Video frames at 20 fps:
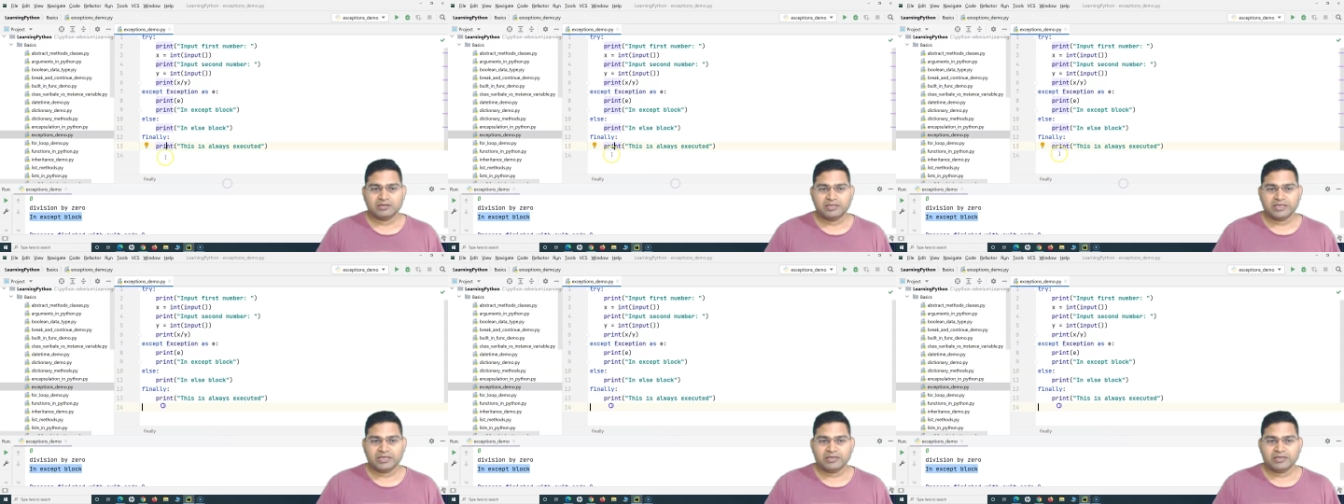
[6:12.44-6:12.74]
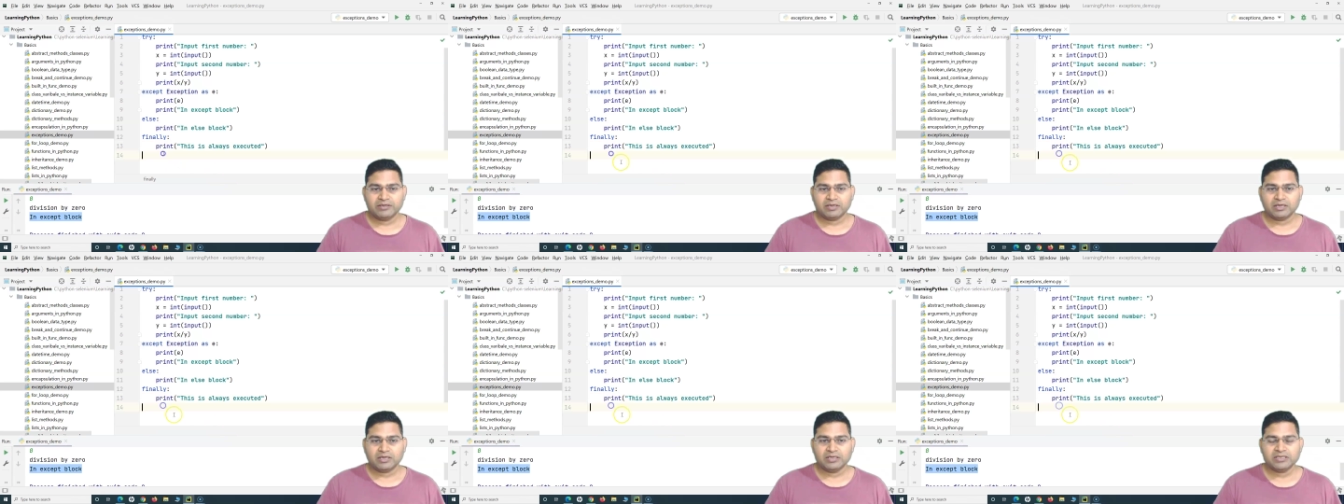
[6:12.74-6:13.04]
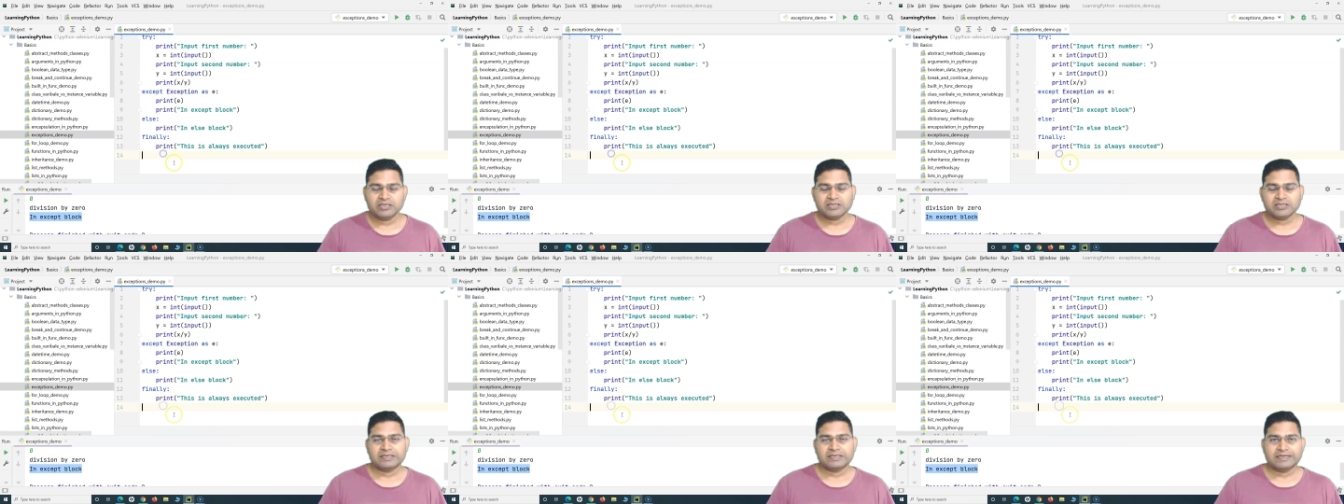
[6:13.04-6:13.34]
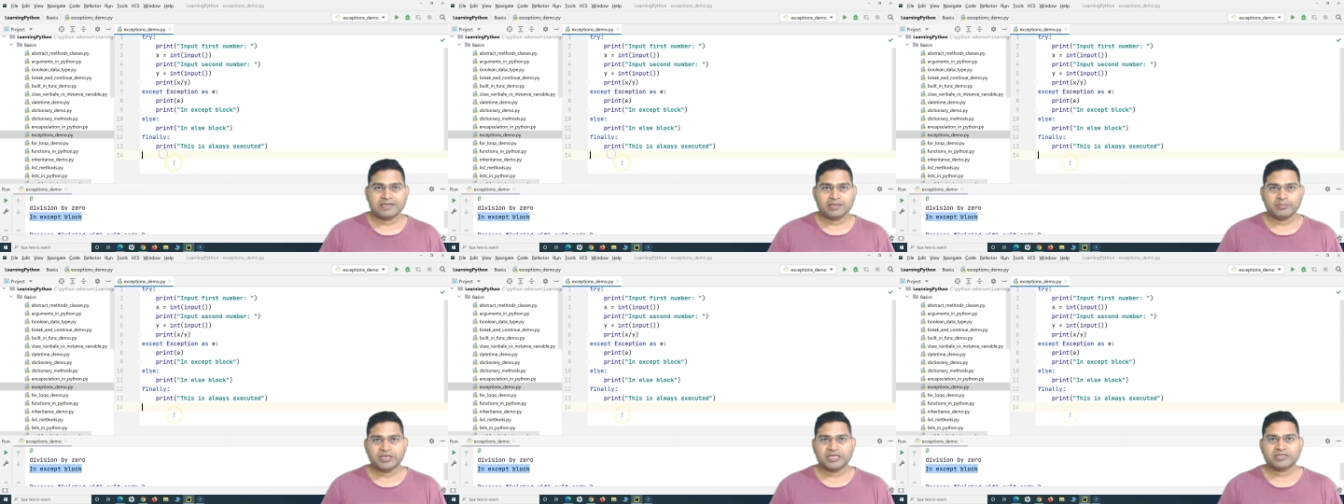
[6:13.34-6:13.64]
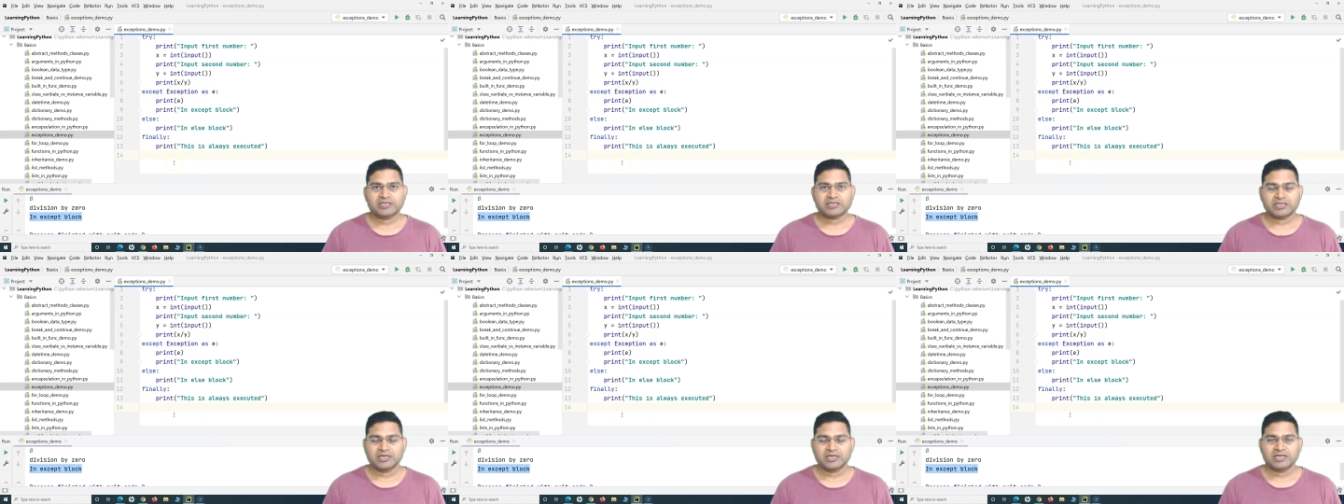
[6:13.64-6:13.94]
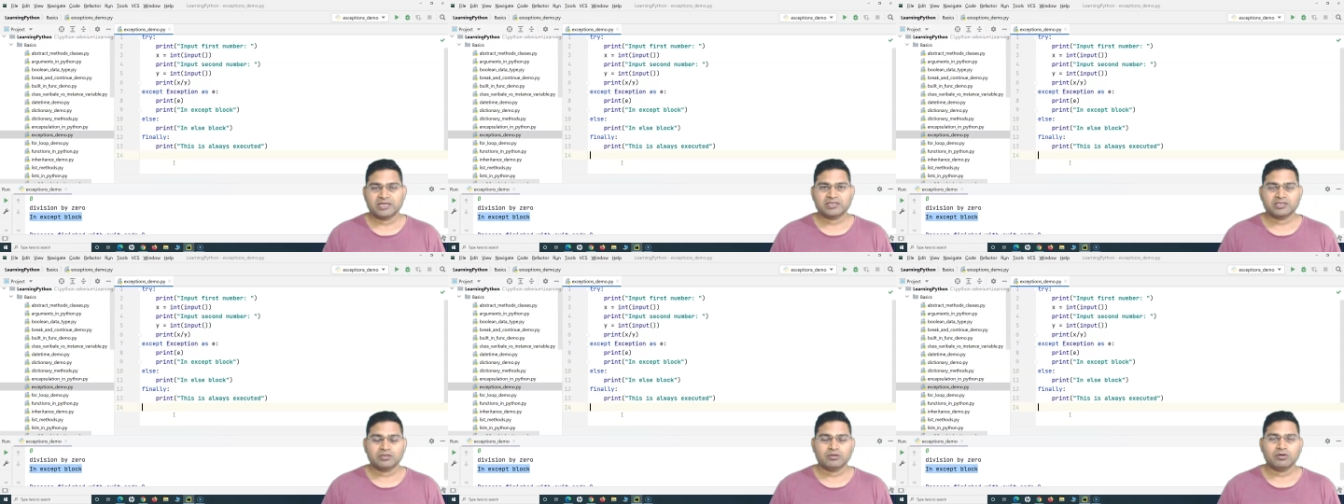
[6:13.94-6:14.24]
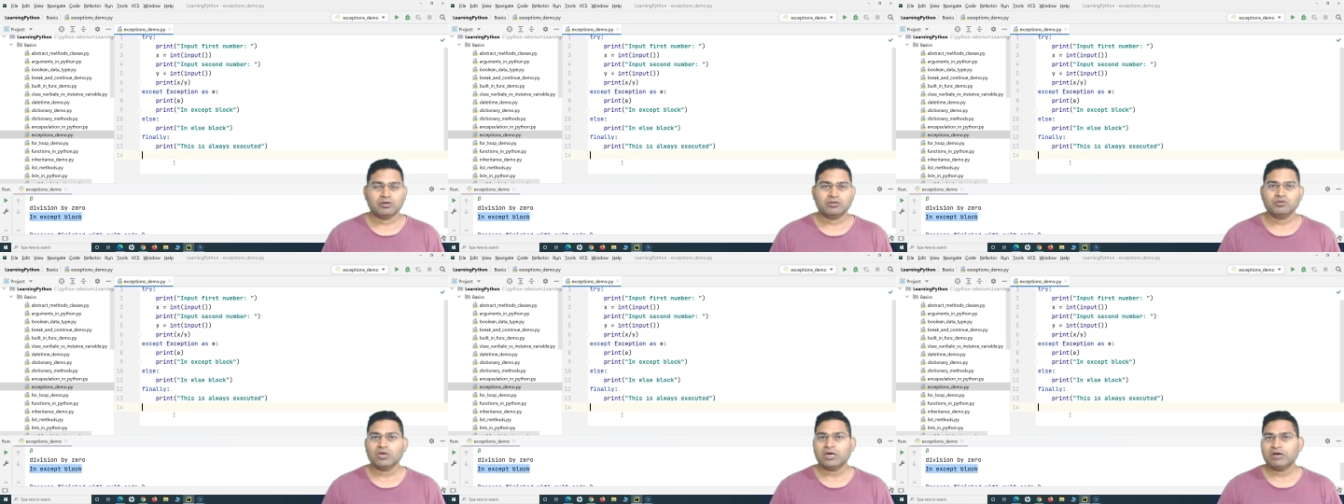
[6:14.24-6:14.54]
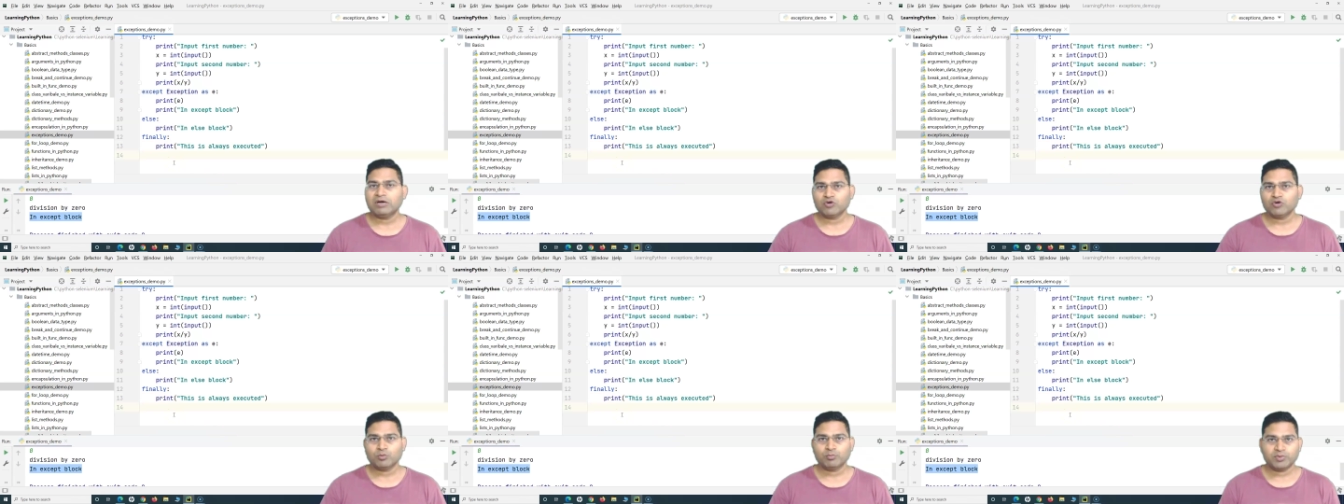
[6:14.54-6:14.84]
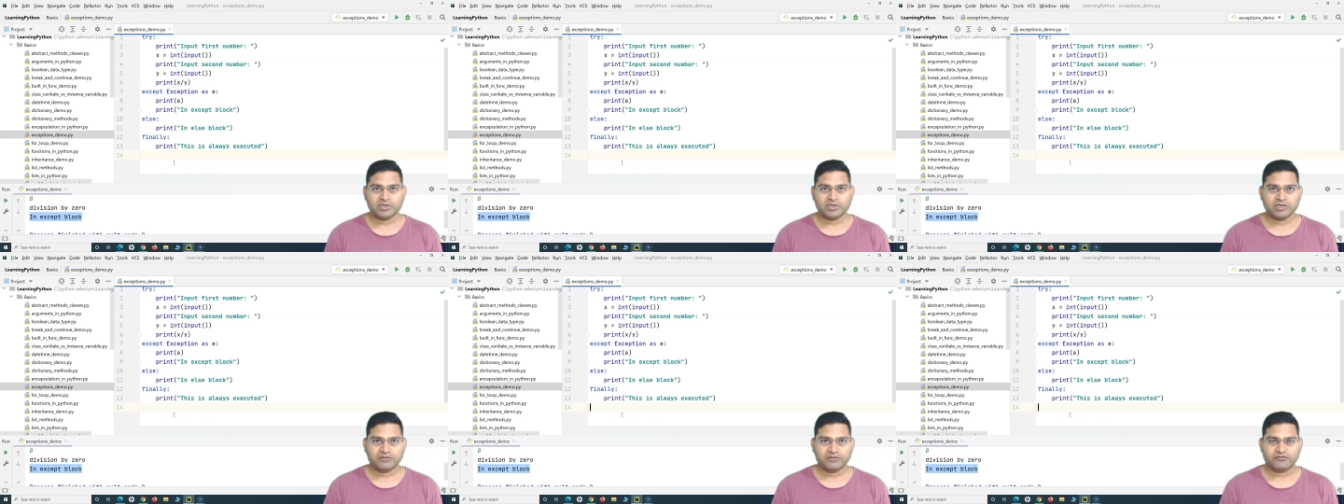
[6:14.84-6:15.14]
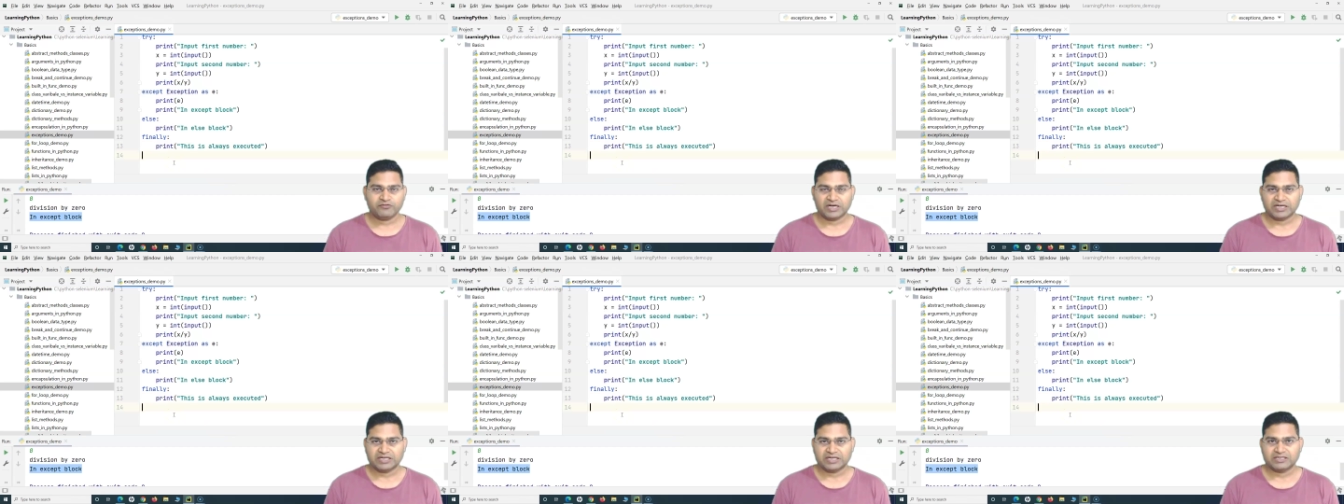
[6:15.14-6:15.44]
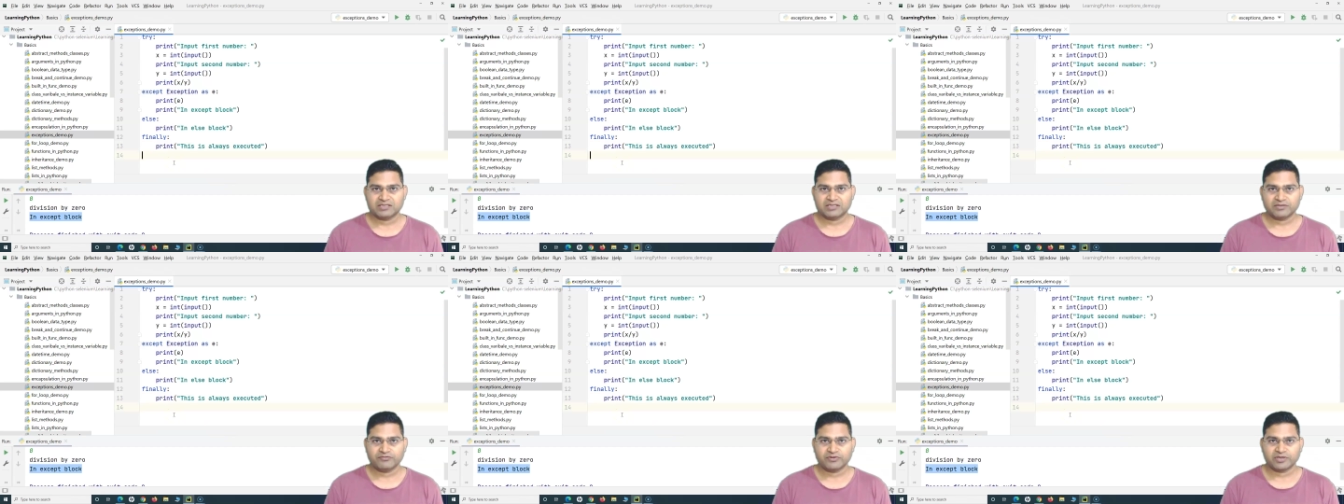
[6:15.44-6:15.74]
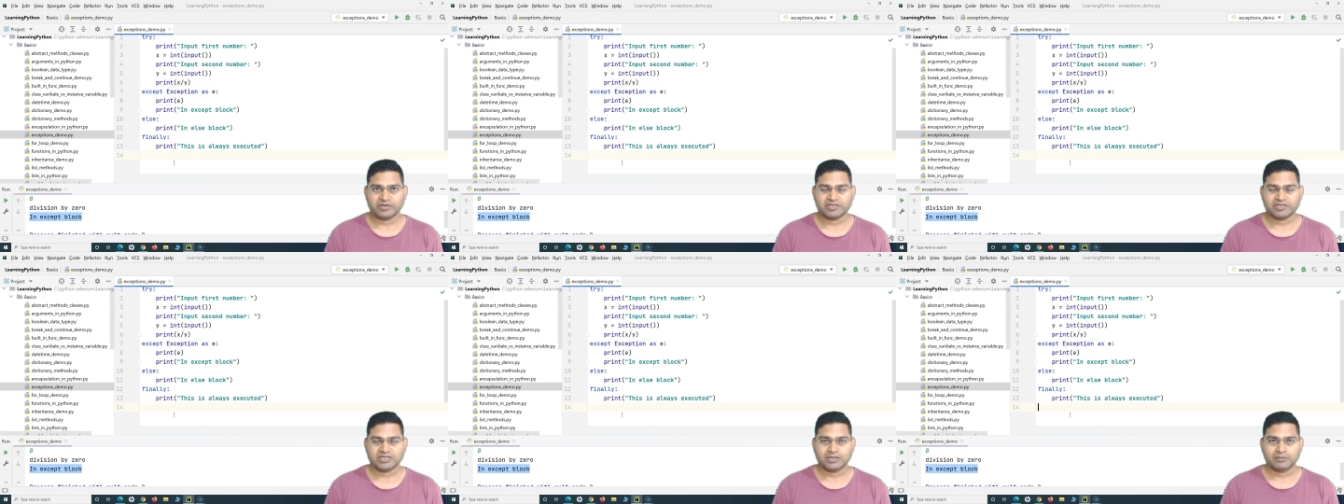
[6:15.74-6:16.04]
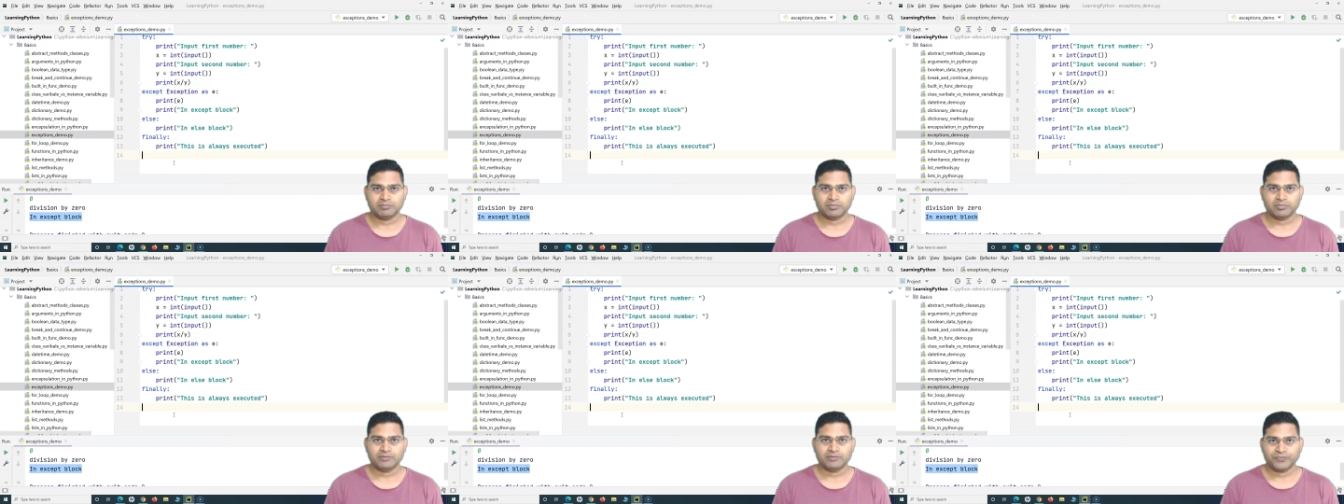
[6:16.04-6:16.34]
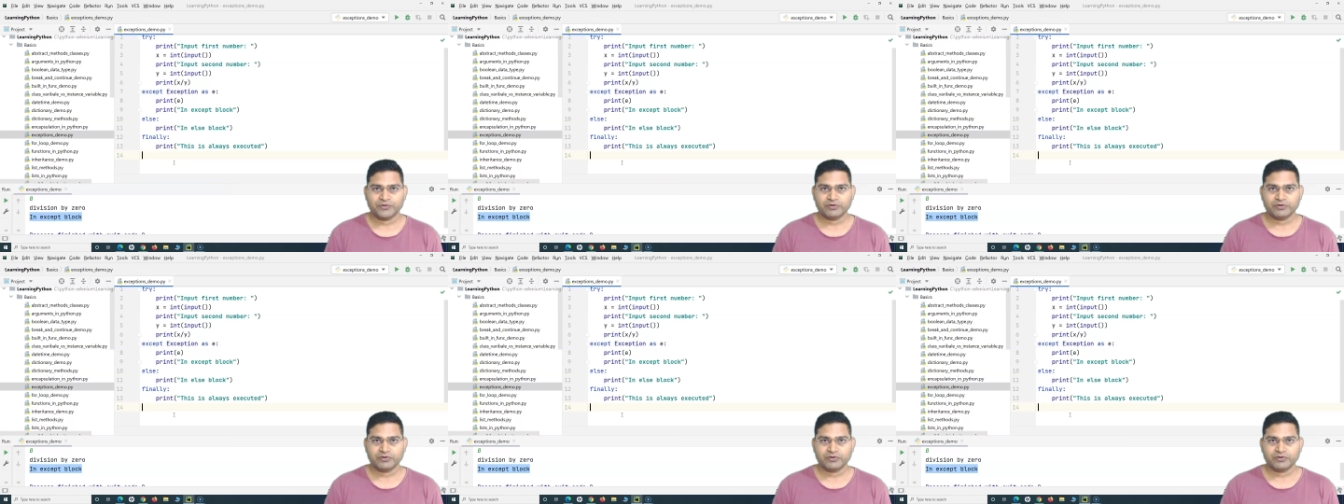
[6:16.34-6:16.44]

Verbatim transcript: there is a database connection or you have opened a file say for example